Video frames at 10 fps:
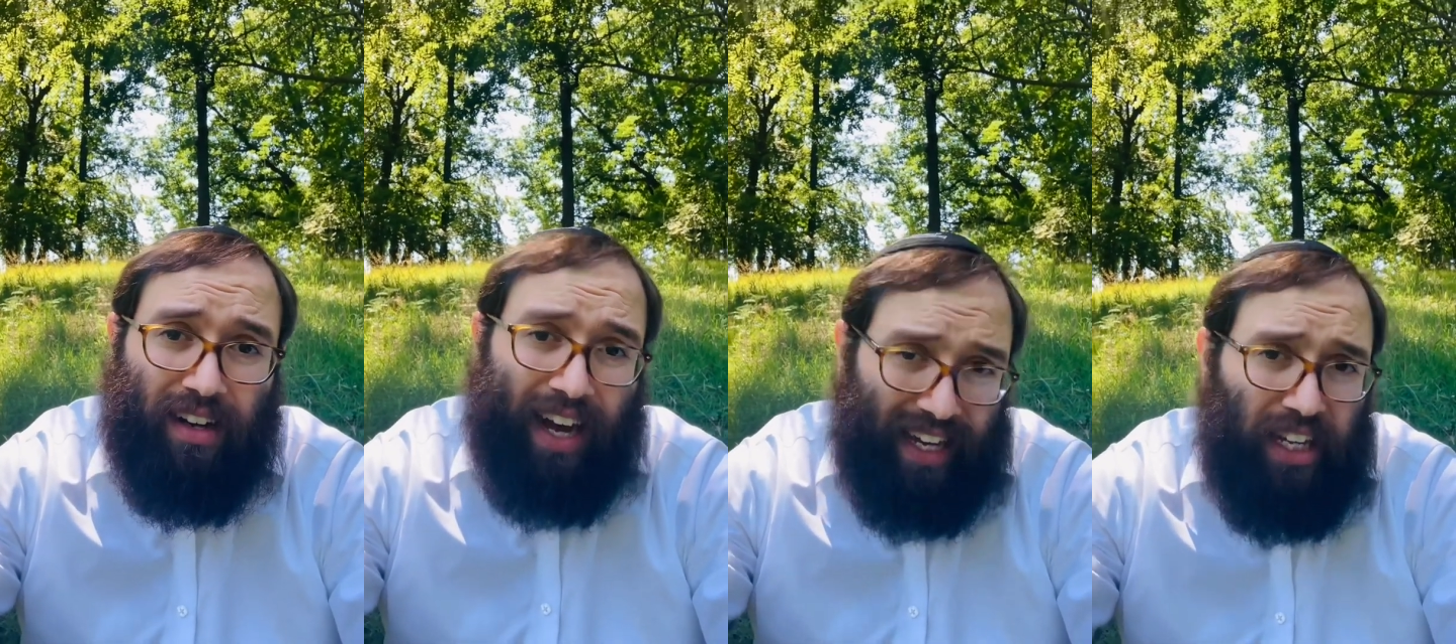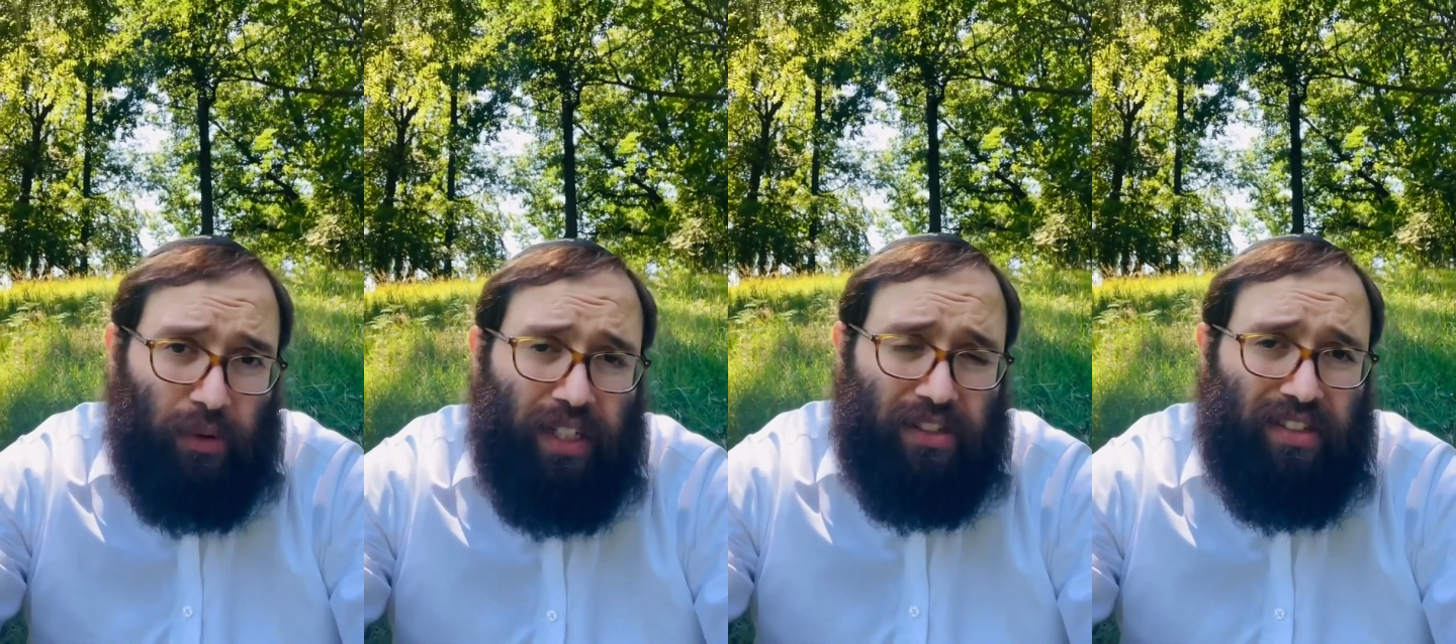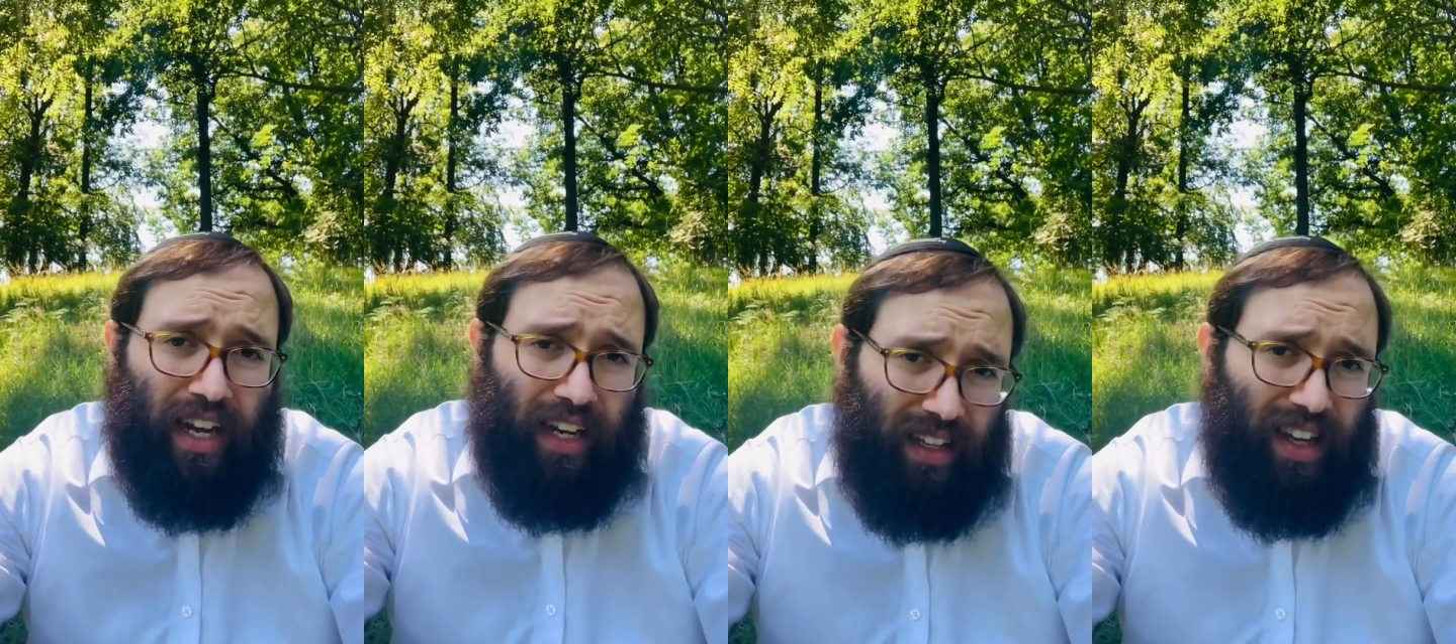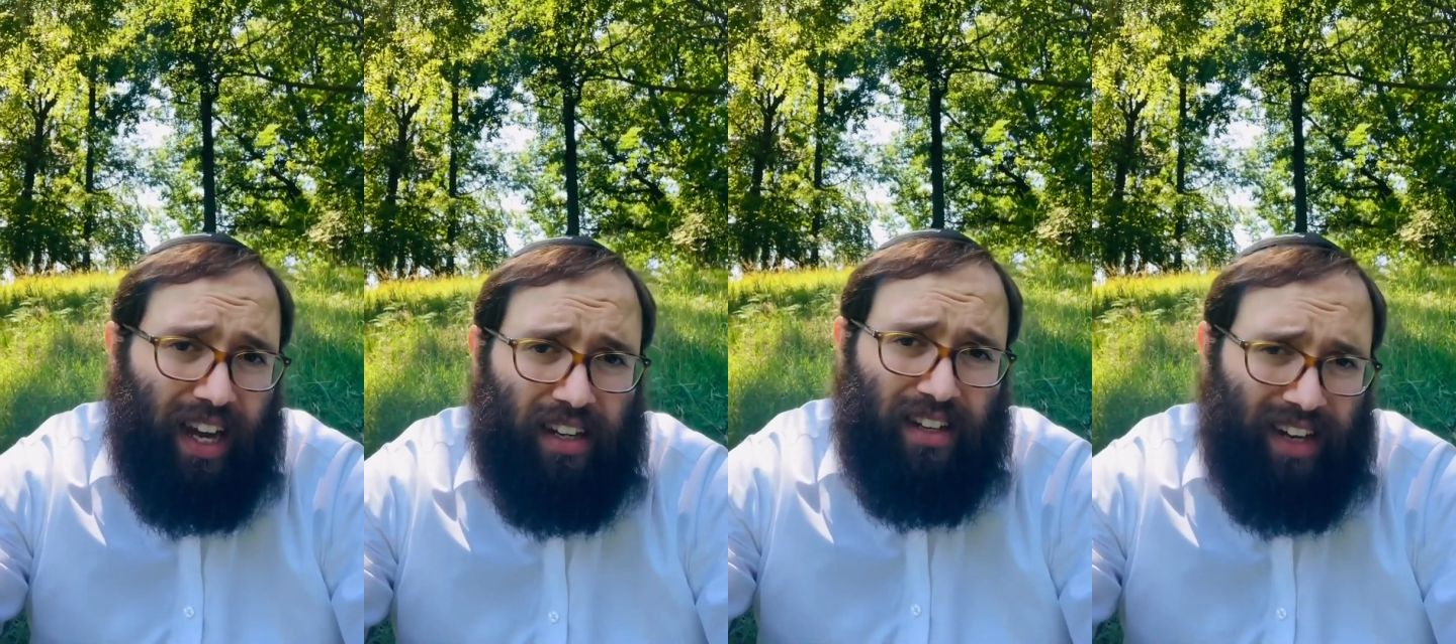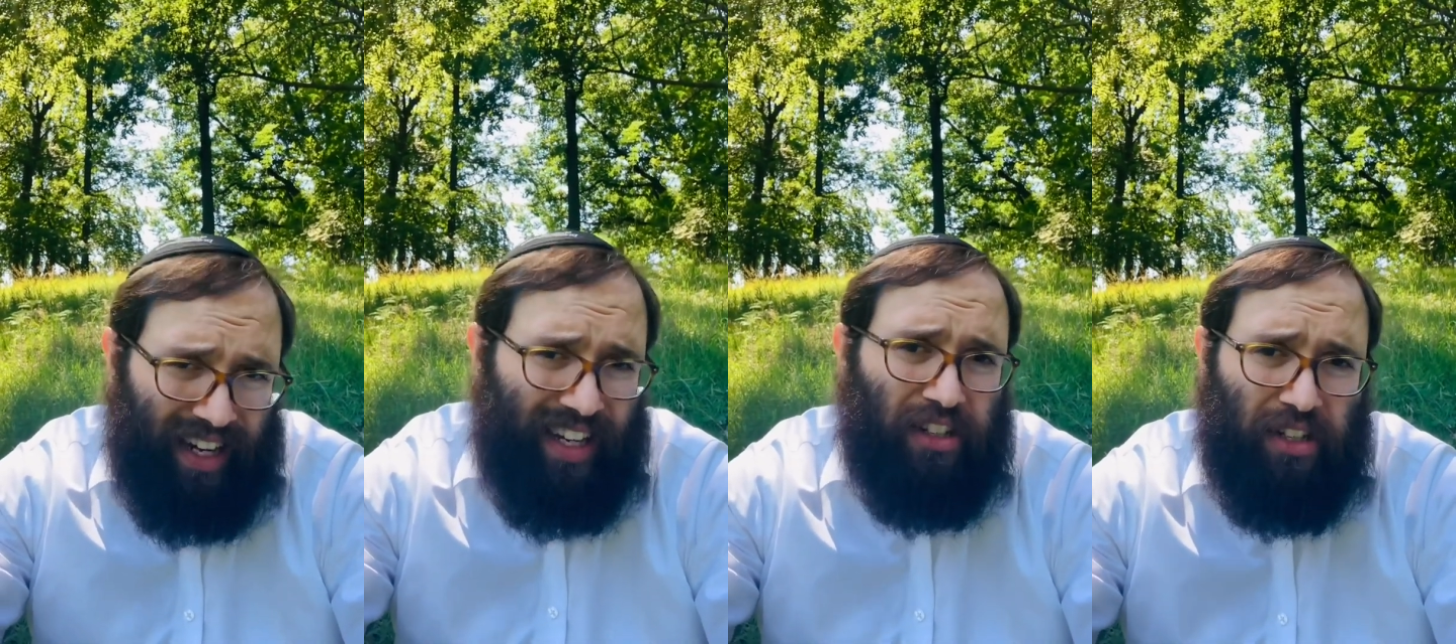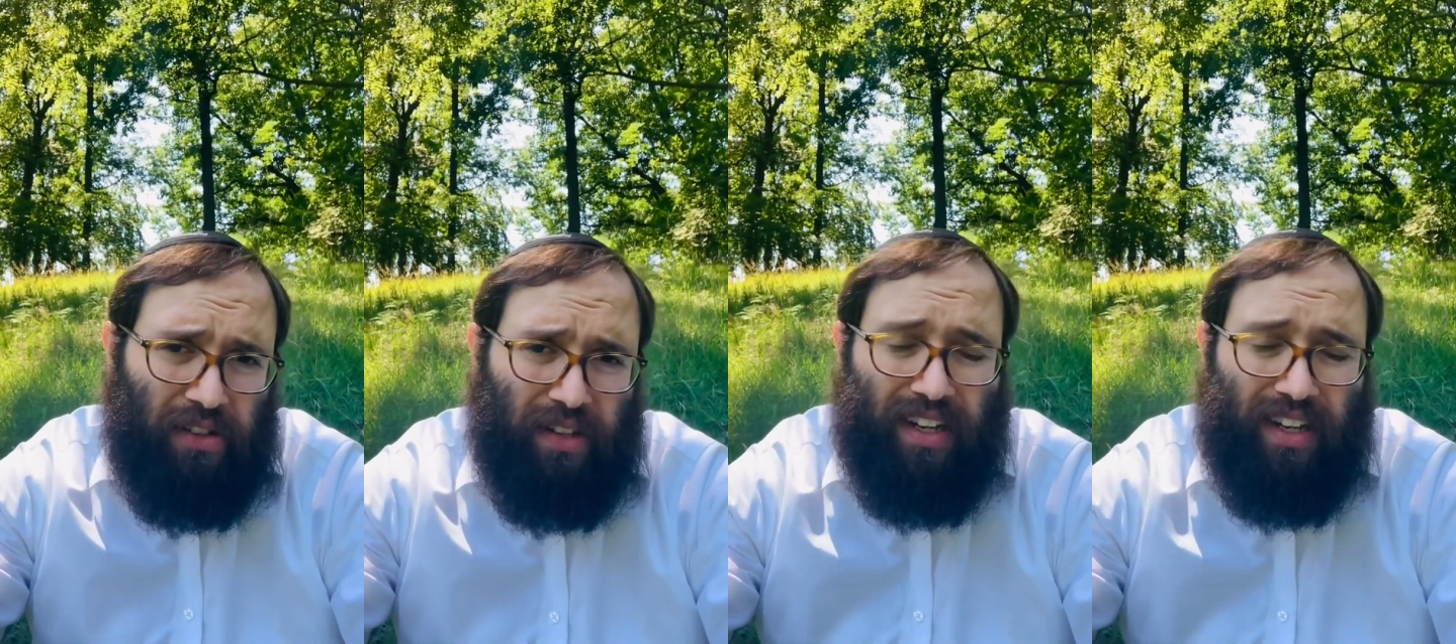I hear what you're saying, I hear you.